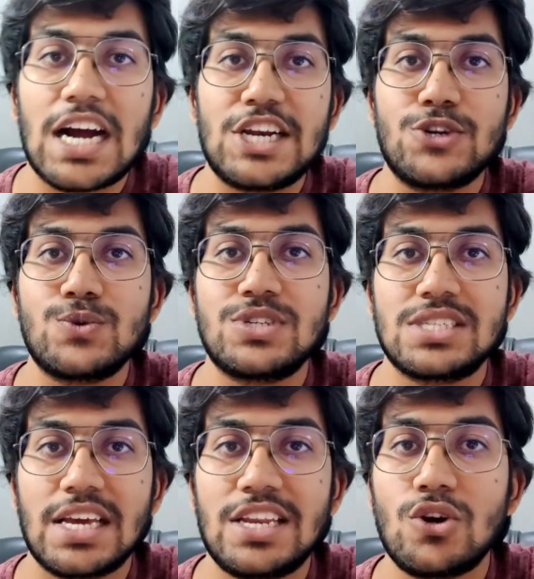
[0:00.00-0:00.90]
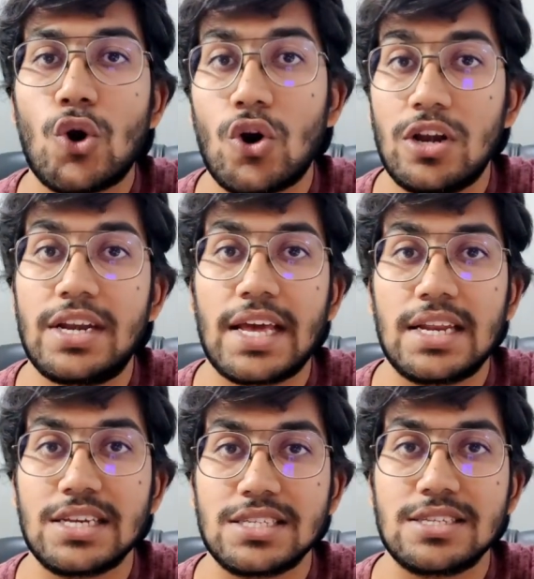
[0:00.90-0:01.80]
under root sign on
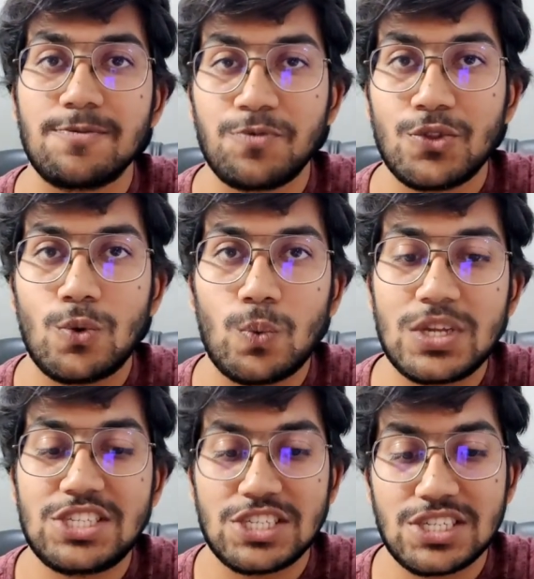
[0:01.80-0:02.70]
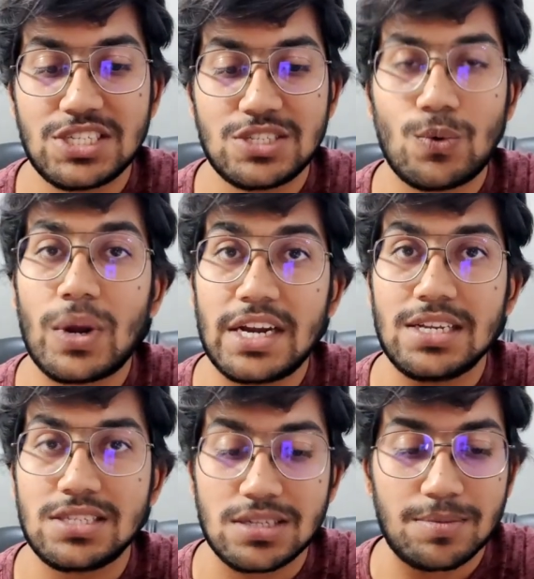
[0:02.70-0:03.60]
tan x, which is quite
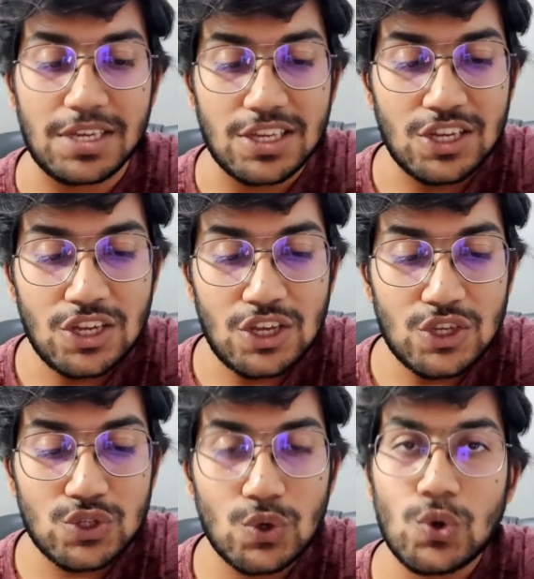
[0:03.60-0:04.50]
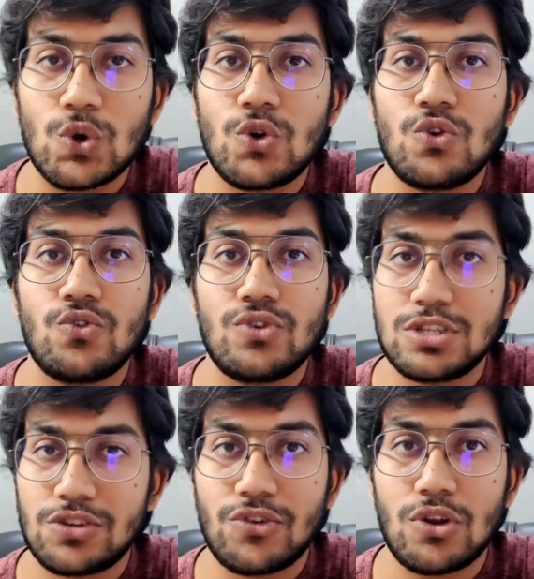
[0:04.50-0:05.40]
disturbing. So
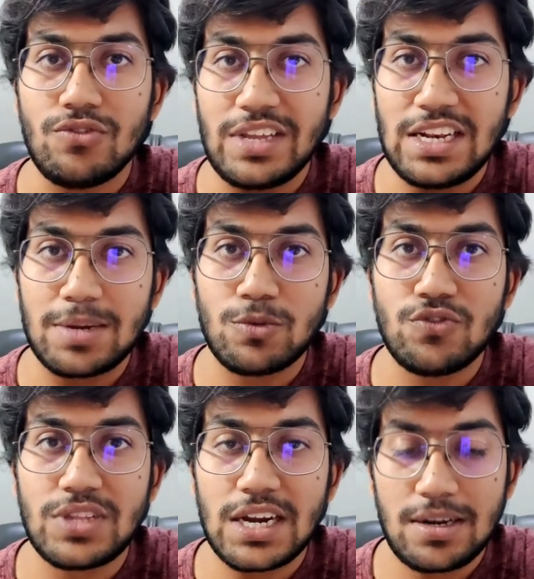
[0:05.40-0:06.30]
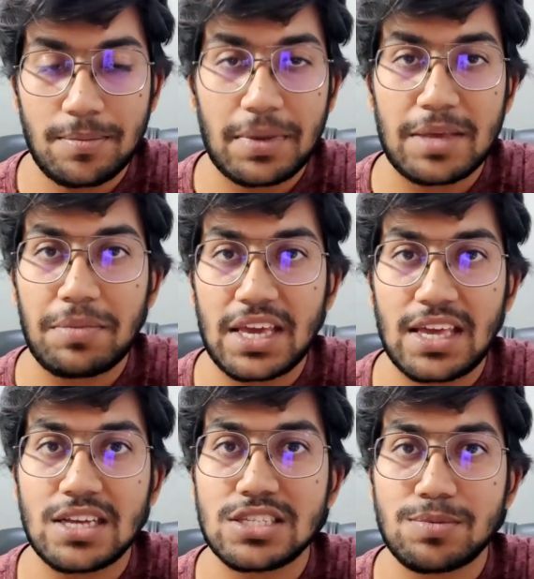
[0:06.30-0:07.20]
first of all, we'll remove that by
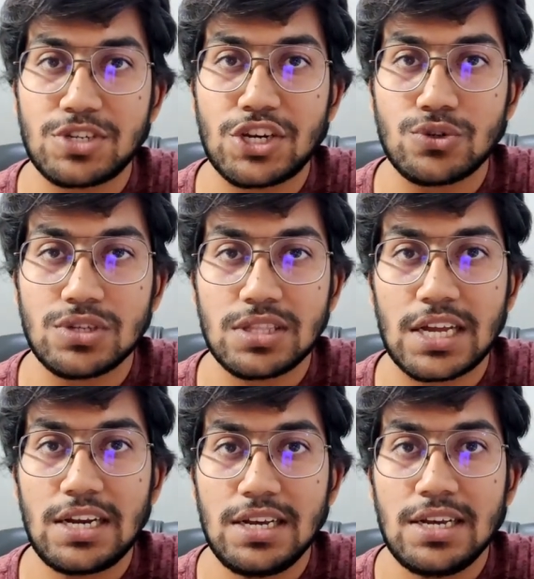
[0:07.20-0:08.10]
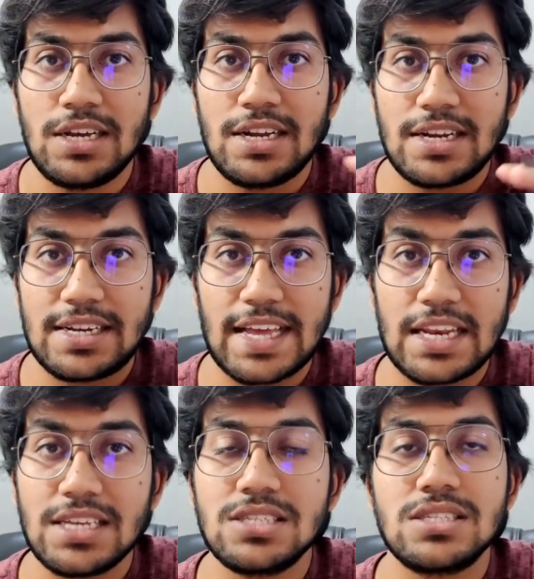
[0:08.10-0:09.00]
making a substitution that
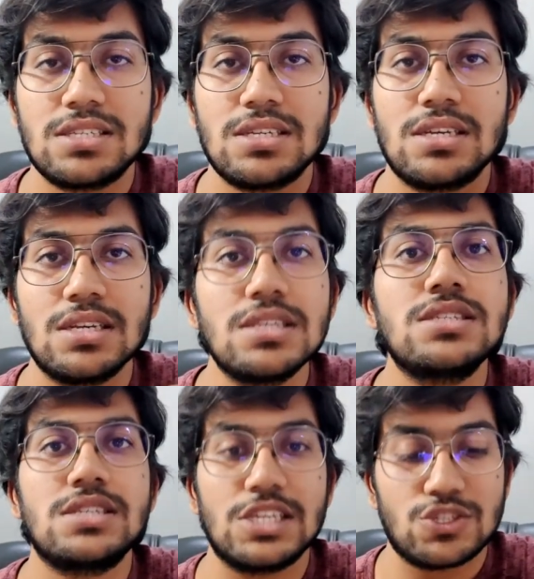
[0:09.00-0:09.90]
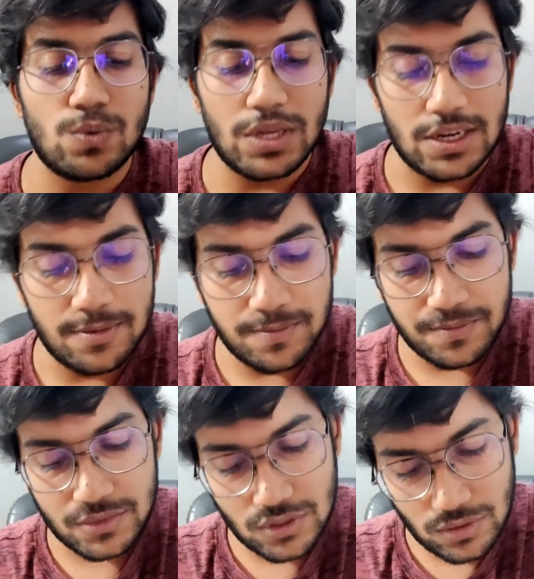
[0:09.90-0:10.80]
tan x is t square.
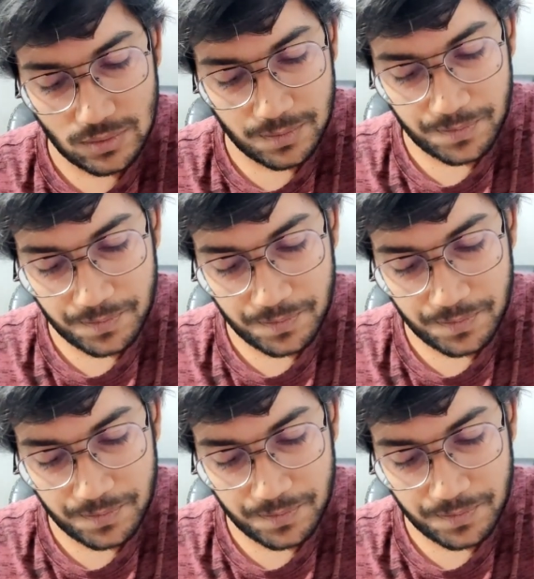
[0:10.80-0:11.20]
So